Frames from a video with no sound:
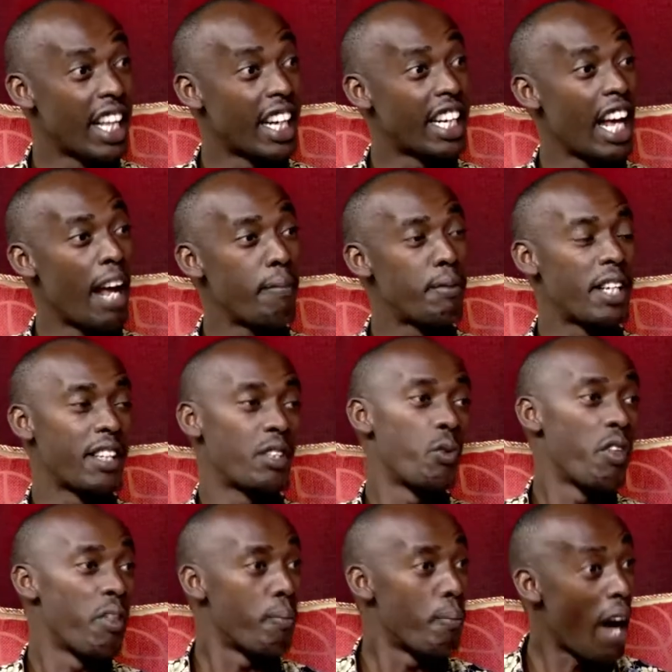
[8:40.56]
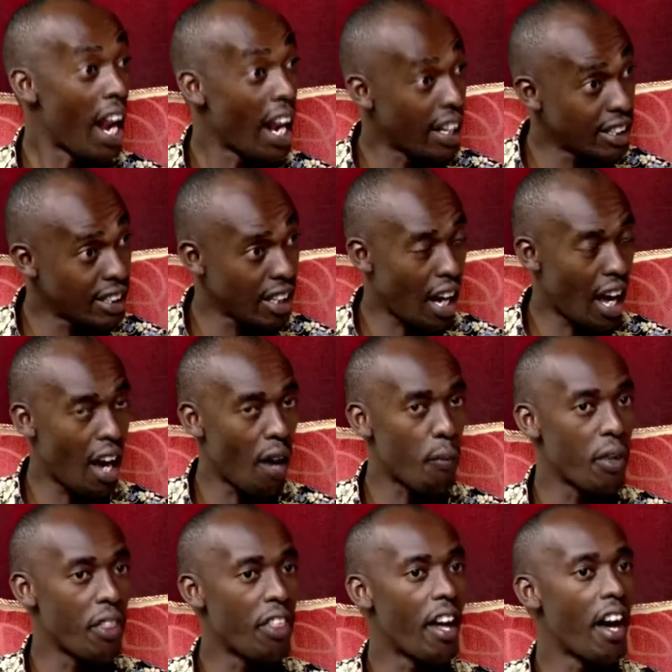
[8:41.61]
that helps us with balance,
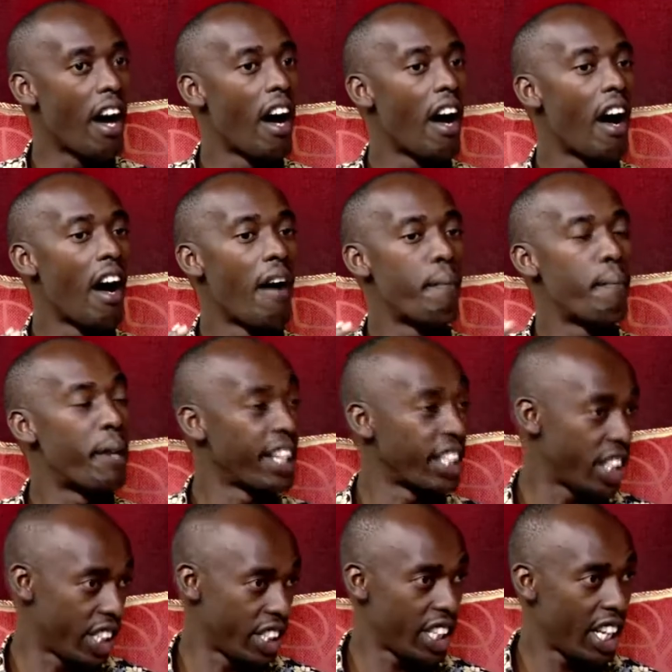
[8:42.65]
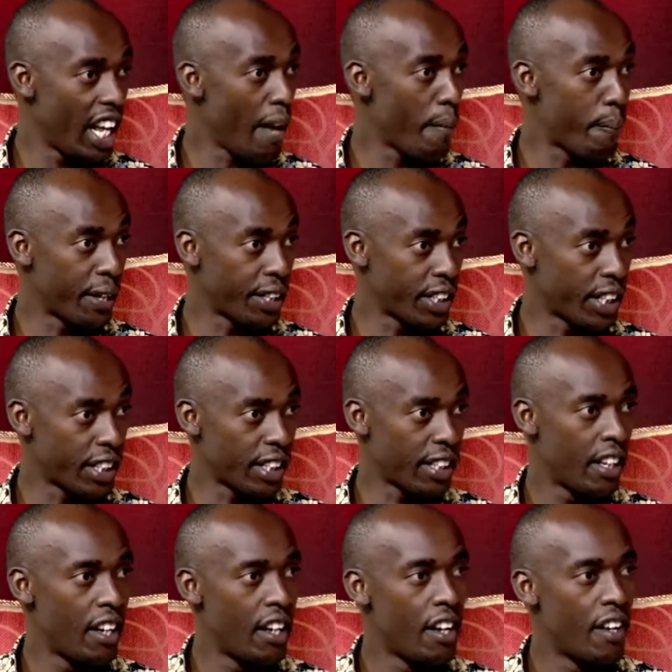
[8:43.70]
with pressures, air pressures.